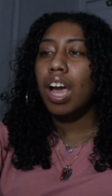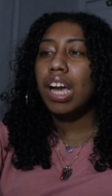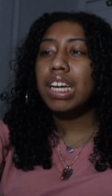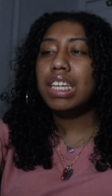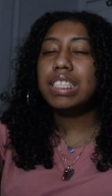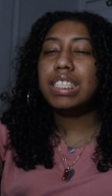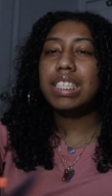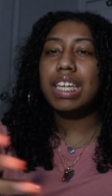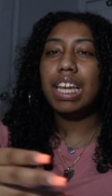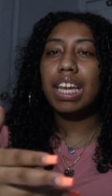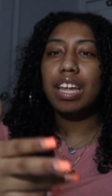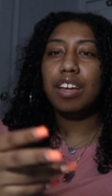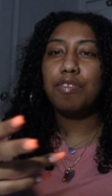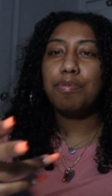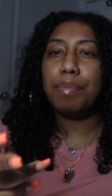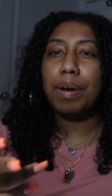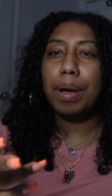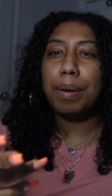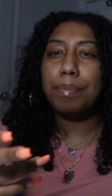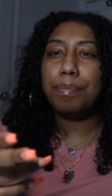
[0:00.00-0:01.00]
He said
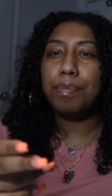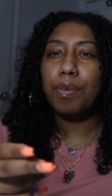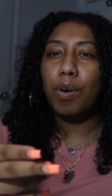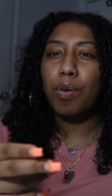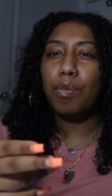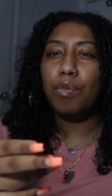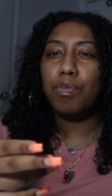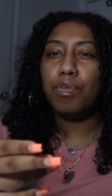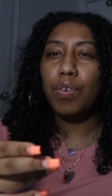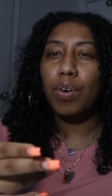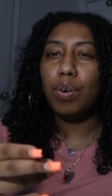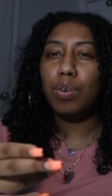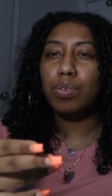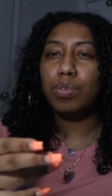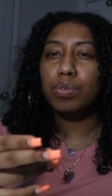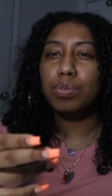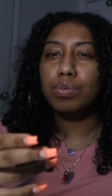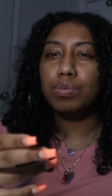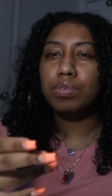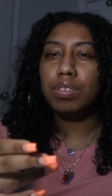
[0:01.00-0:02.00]
left my
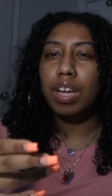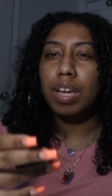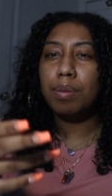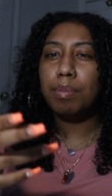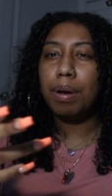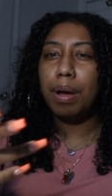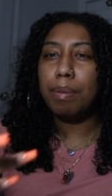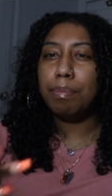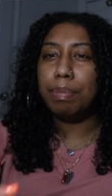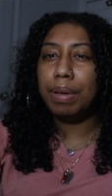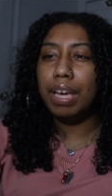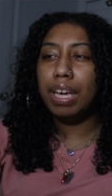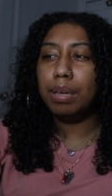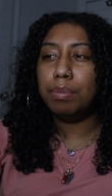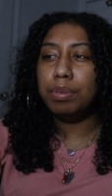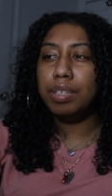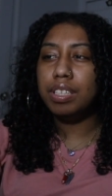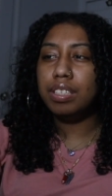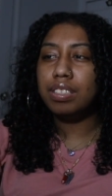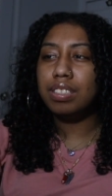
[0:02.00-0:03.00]
phone and my
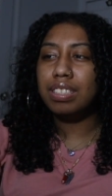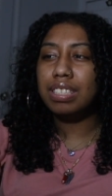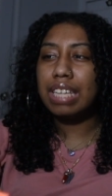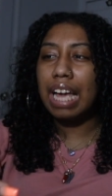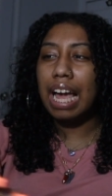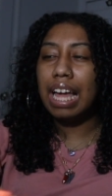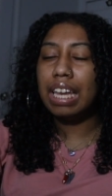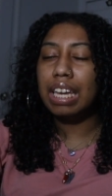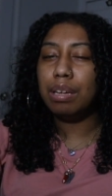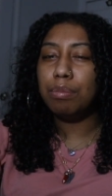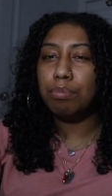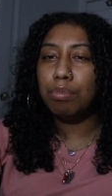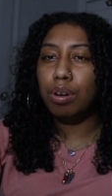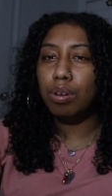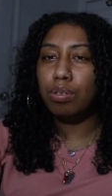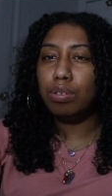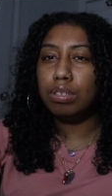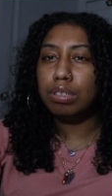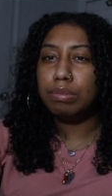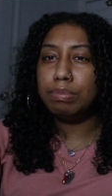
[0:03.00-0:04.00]
babies silent
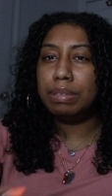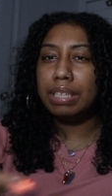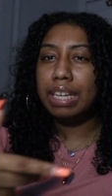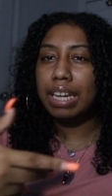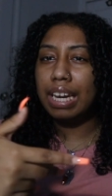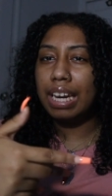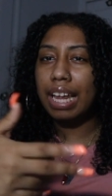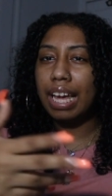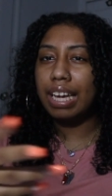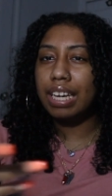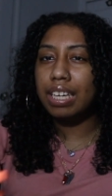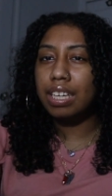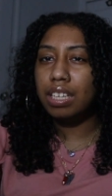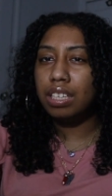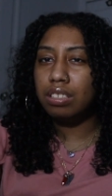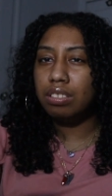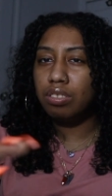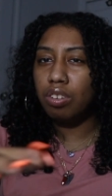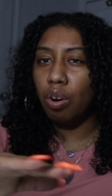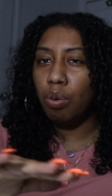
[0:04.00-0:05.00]
mode, meaning like
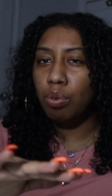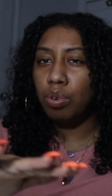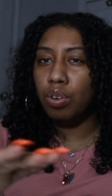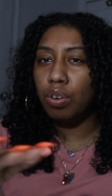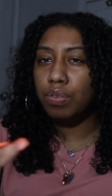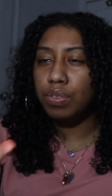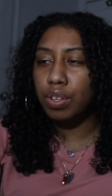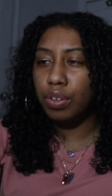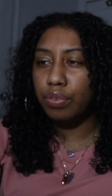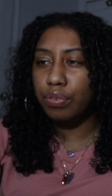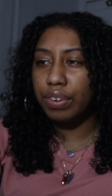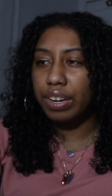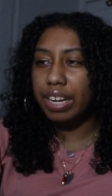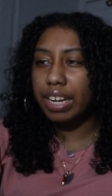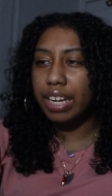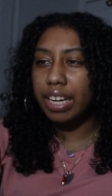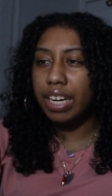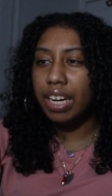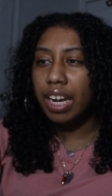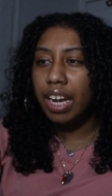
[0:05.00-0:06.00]
he's going off the
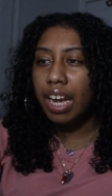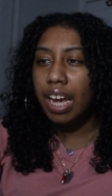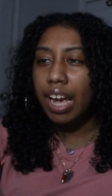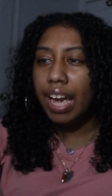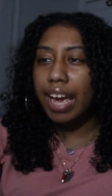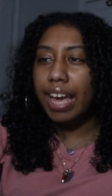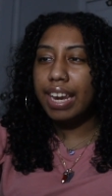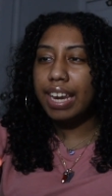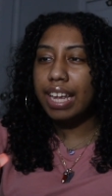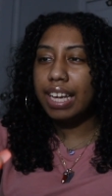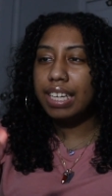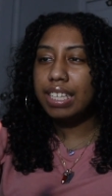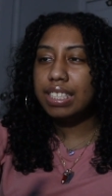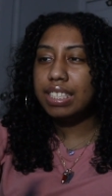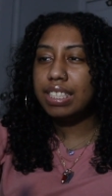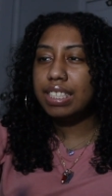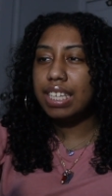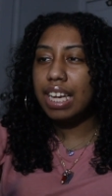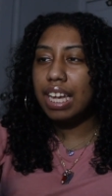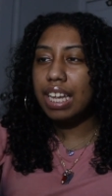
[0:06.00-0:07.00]
grid and then
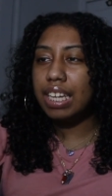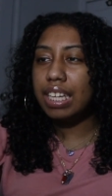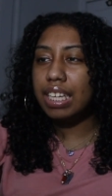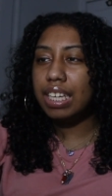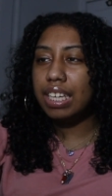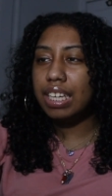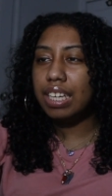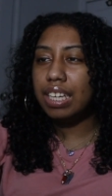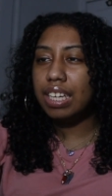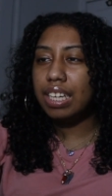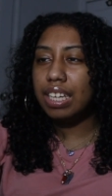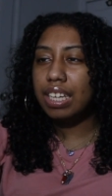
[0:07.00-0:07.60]
he said he